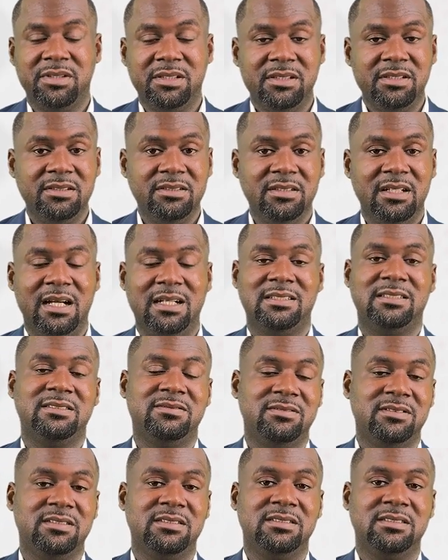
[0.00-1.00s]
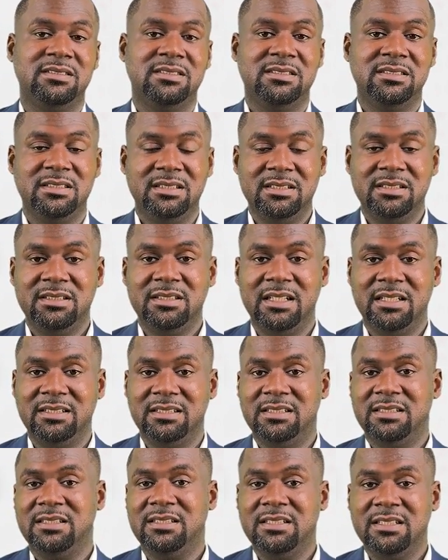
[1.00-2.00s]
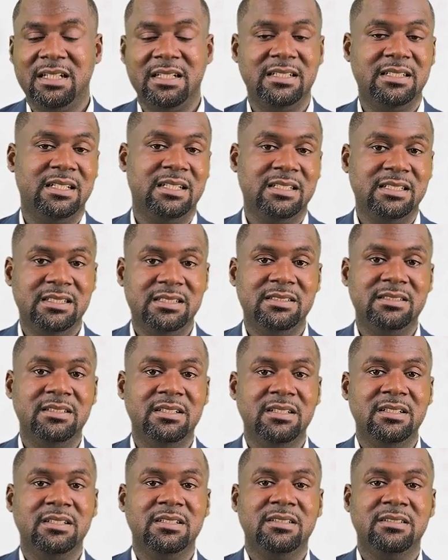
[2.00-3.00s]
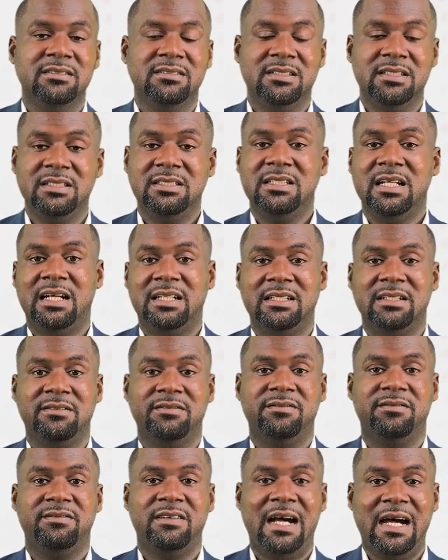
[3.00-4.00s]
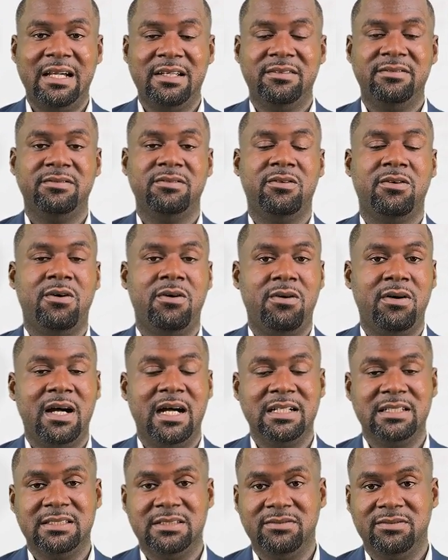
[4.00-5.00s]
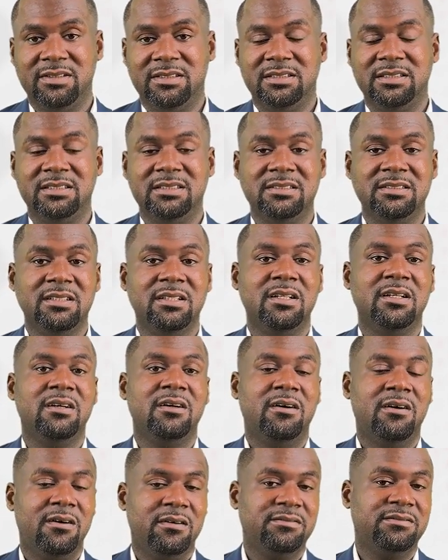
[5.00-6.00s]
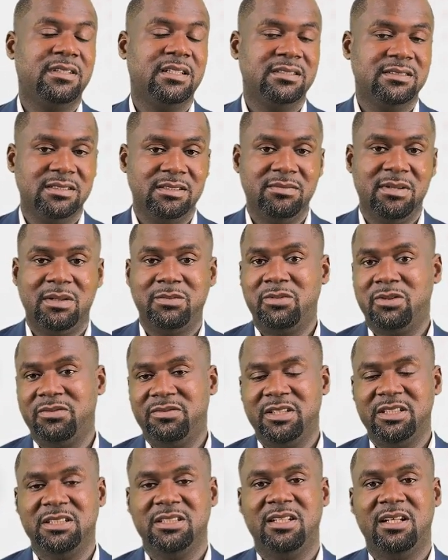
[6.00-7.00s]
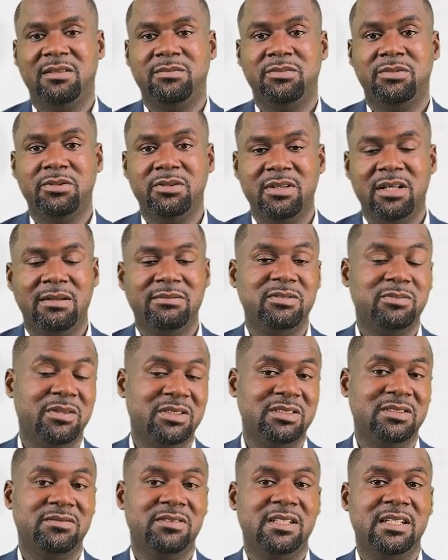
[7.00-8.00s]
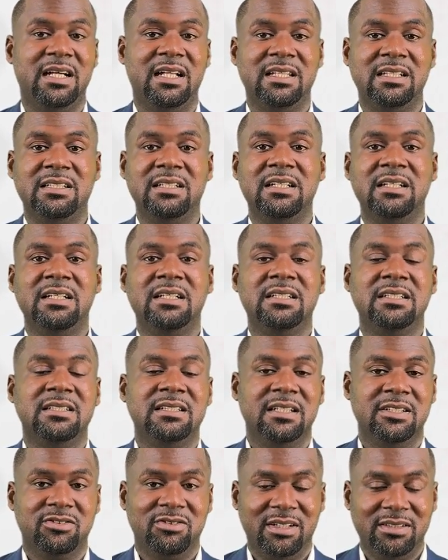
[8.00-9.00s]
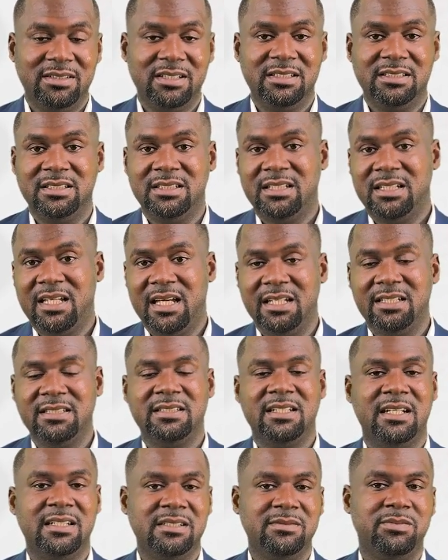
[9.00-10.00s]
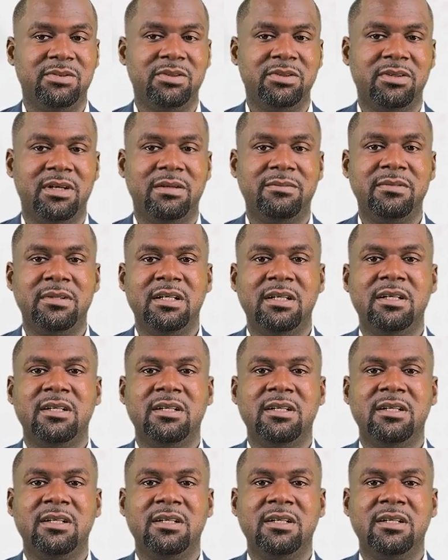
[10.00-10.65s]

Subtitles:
B, activity C, the D, and the E. These are the 5 core activities of the CIMA professional program, specifically the strategic case study program.